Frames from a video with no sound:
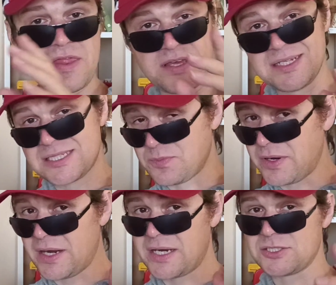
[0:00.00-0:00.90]
these
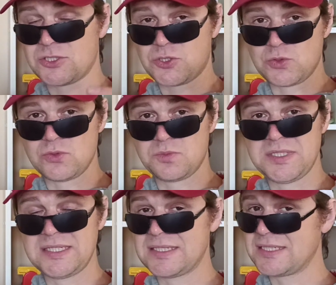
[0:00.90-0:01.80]
parts should
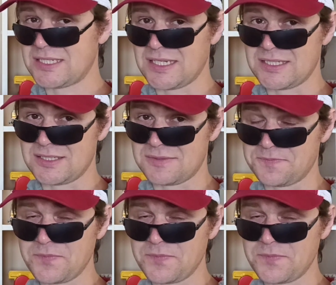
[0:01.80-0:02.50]
be intended.